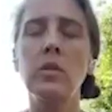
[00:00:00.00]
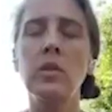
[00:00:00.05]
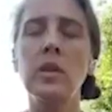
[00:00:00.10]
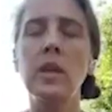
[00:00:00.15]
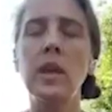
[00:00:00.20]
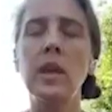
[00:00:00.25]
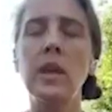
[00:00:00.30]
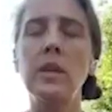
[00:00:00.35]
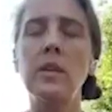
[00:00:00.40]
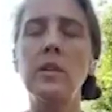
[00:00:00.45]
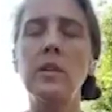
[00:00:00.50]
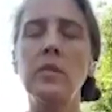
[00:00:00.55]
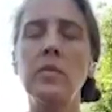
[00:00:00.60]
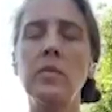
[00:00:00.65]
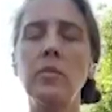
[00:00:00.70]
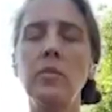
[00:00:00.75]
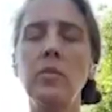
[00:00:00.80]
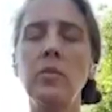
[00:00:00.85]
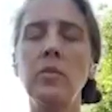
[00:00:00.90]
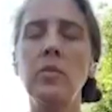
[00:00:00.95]
The light
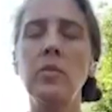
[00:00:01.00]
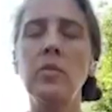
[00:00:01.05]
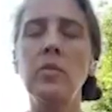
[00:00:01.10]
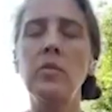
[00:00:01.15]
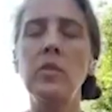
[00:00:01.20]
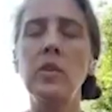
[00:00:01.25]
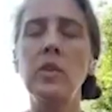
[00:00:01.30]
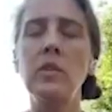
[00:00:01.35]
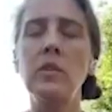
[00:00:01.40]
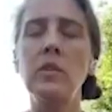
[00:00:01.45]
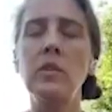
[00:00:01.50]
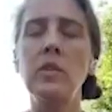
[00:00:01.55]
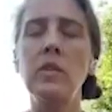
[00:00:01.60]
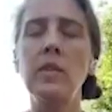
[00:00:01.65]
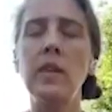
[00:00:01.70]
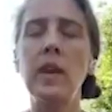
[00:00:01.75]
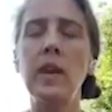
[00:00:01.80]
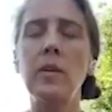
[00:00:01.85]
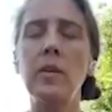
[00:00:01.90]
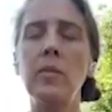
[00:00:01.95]
moves into
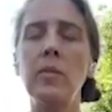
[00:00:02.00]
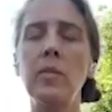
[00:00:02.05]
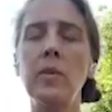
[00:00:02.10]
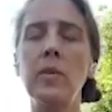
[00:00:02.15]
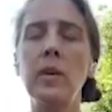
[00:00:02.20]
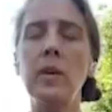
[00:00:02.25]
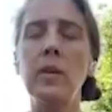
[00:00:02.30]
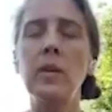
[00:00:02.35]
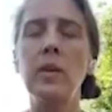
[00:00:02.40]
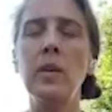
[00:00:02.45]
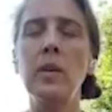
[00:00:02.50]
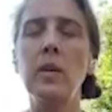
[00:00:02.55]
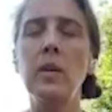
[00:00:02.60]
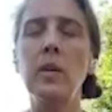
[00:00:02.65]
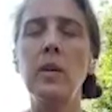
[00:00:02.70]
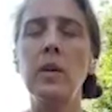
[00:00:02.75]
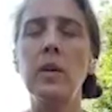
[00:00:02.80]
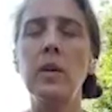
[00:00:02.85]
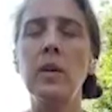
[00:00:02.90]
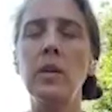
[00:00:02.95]
them,
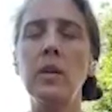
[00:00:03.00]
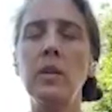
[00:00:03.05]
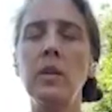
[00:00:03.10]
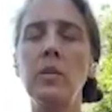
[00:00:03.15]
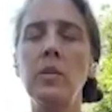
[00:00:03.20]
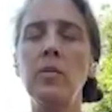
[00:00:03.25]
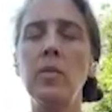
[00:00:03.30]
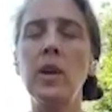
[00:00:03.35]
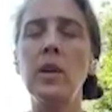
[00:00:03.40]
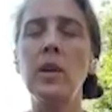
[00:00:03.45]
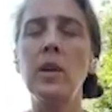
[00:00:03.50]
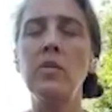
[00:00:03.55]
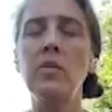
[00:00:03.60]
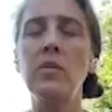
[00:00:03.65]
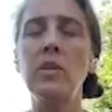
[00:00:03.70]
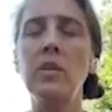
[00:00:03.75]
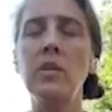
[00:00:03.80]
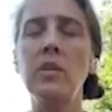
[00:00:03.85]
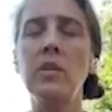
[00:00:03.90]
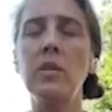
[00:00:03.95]
and you might
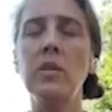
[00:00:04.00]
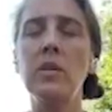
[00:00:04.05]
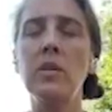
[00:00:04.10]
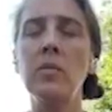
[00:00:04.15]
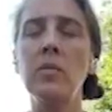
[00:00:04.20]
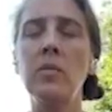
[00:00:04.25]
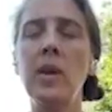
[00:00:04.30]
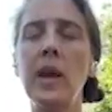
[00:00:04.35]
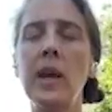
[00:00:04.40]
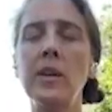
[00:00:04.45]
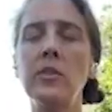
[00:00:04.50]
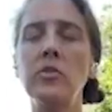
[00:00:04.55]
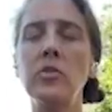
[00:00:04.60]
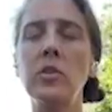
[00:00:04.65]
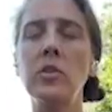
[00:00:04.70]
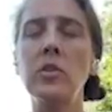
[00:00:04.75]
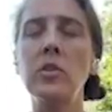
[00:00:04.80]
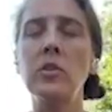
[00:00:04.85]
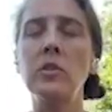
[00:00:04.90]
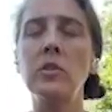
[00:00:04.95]
even
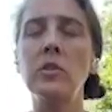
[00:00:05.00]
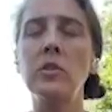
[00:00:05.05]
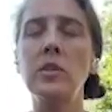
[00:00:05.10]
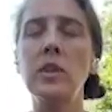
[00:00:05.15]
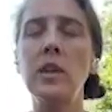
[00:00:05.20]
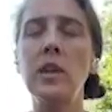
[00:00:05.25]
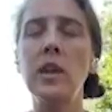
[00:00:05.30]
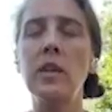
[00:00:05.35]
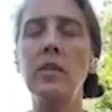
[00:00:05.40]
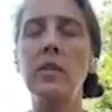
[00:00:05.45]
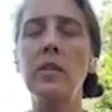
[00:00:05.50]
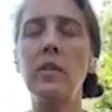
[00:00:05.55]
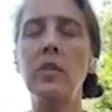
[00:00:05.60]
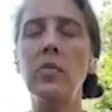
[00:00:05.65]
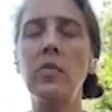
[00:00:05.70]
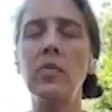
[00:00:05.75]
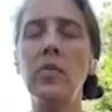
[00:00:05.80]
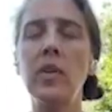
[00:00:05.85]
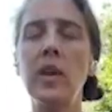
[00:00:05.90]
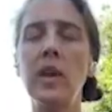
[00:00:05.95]
imagine or see on
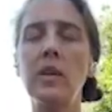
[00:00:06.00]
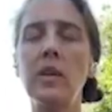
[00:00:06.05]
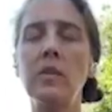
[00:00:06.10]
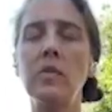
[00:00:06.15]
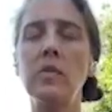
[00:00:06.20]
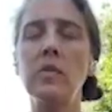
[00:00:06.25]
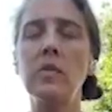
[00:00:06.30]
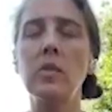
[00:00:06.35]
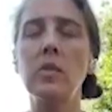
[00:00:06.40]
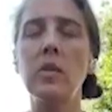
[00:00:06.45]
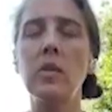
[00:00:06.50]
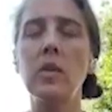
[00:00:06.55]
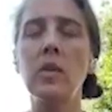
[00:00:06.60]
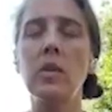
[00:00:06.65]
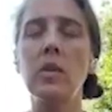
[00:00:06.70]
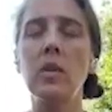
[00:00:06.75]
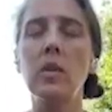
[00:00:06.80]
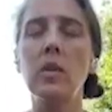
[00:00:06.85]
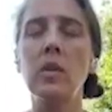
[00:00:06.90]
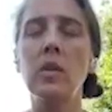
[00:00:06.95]
their face
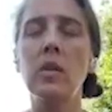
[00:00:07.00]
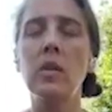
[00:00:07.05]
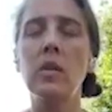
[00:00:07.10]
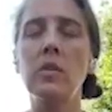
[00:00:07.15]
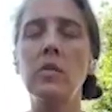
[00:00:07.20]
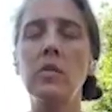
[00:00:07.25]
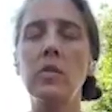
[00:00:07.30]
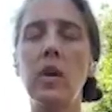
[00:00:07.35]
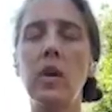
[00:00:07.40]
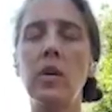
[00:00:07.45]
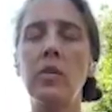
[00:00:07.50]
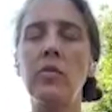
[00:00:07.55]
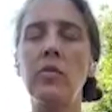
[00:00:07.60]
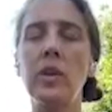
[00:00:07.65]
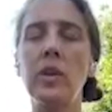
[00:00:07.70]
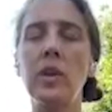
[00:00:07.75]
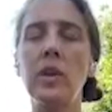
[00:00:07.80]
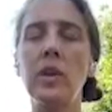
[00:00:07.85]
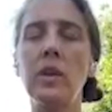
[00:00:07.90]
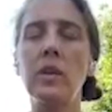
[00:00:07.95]
a
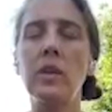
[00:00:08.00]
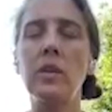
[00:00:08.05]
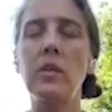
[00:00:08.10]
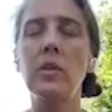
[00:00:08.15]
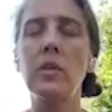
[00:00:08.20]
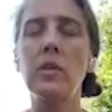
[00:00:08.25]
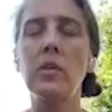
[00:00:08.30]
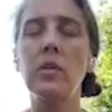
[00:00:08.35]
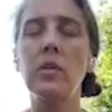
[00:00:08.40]
softening.